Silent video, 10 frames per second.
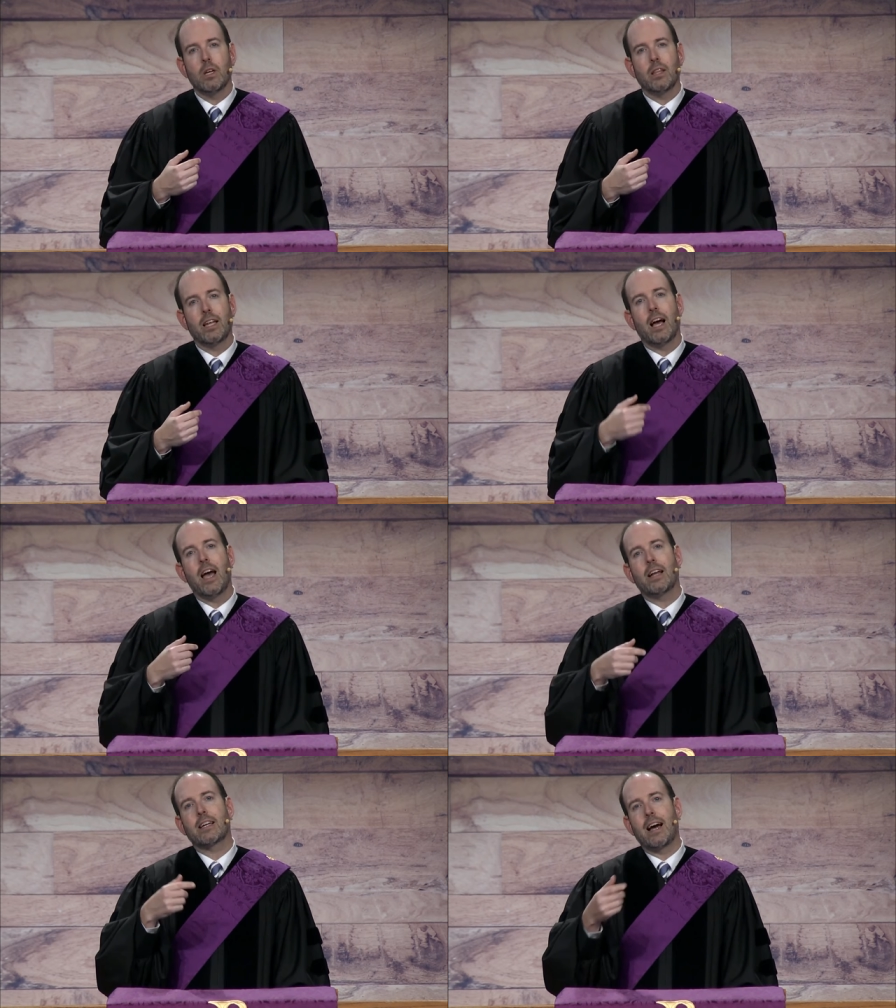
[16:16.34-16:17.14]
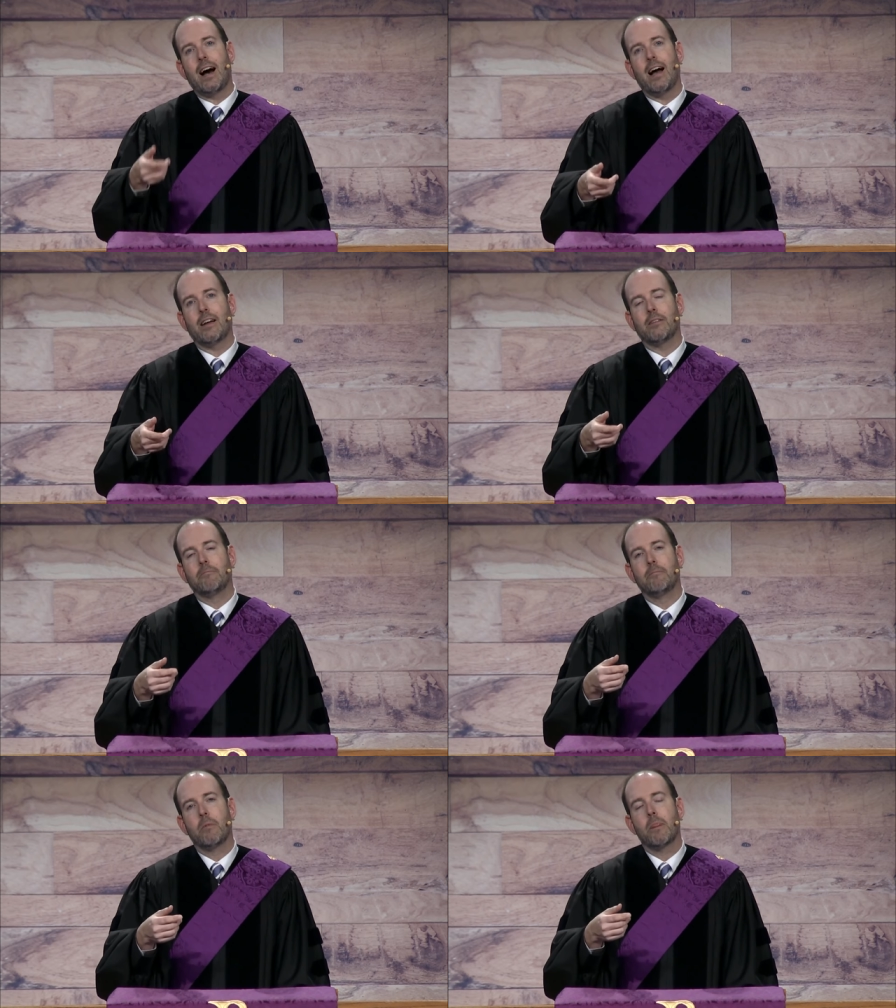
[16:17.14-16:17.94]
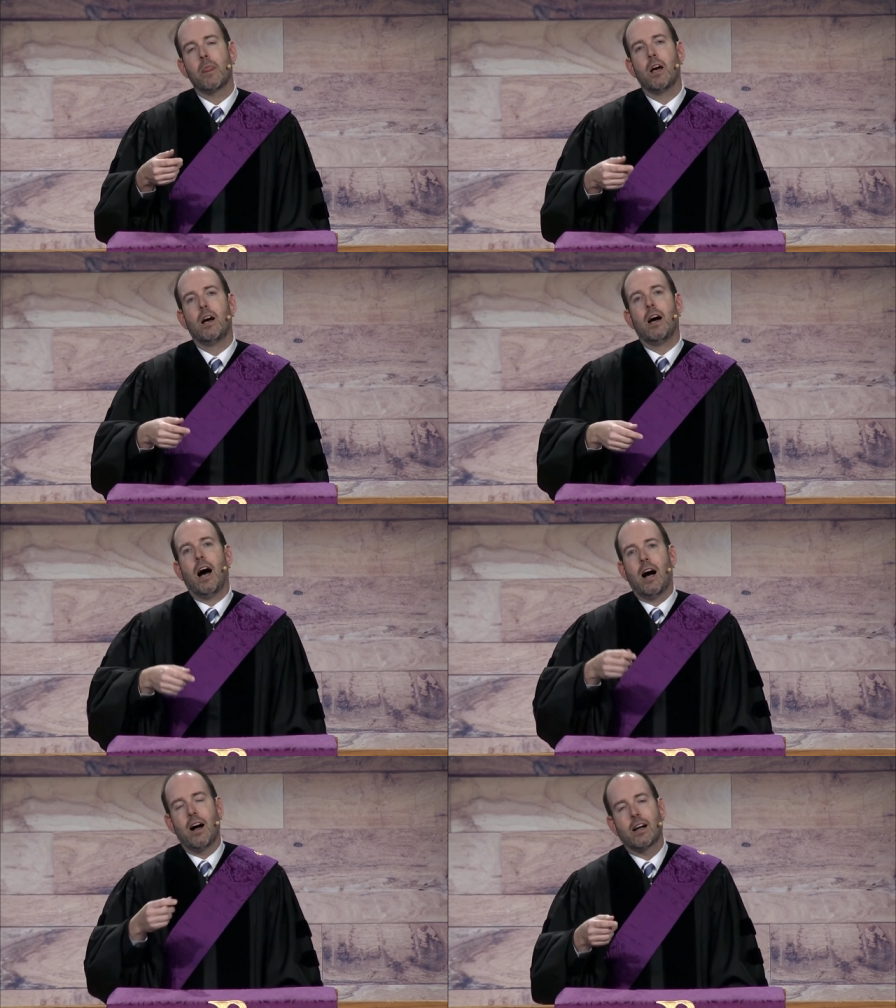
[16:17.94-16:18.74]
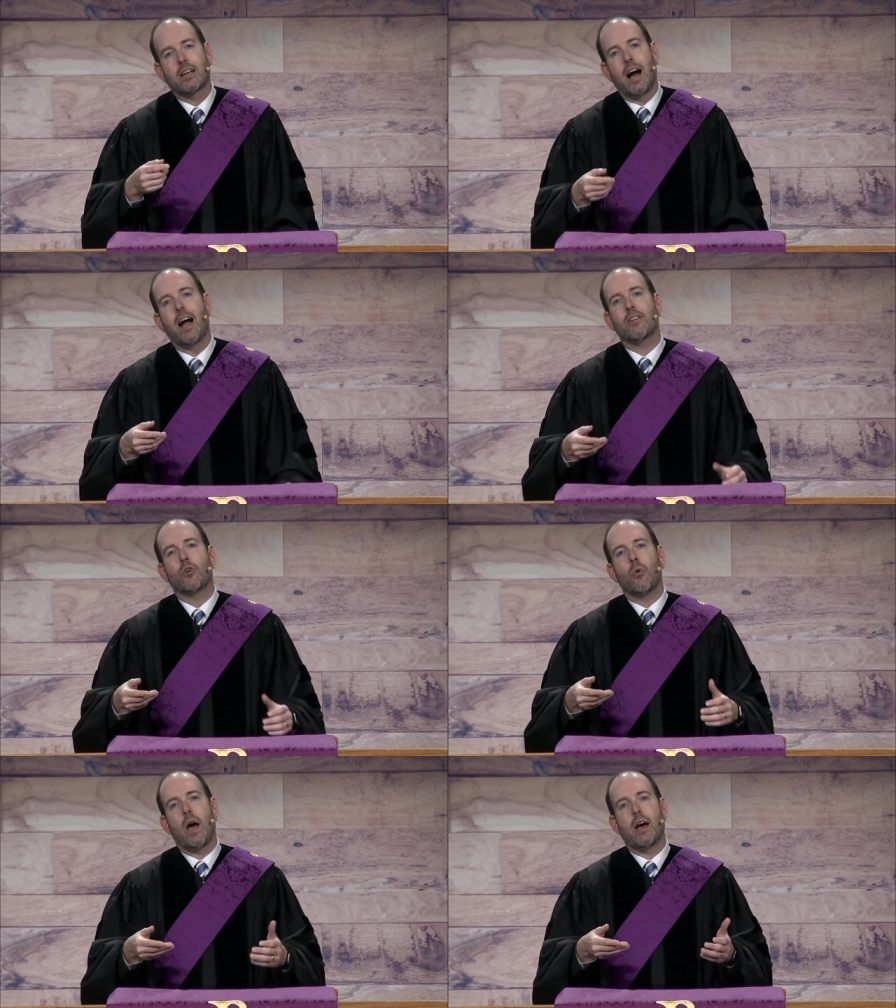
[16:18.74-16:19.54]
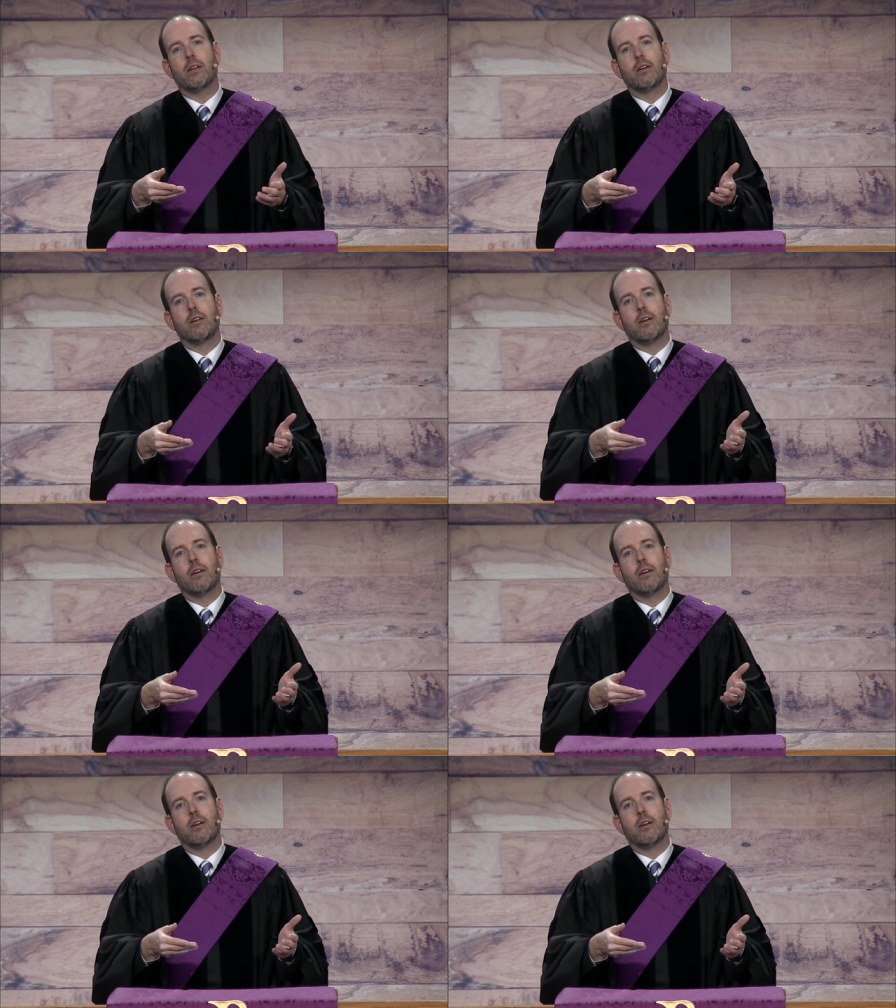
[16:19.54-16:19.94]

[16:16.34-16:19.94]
that I had a guide, a, a guide who had,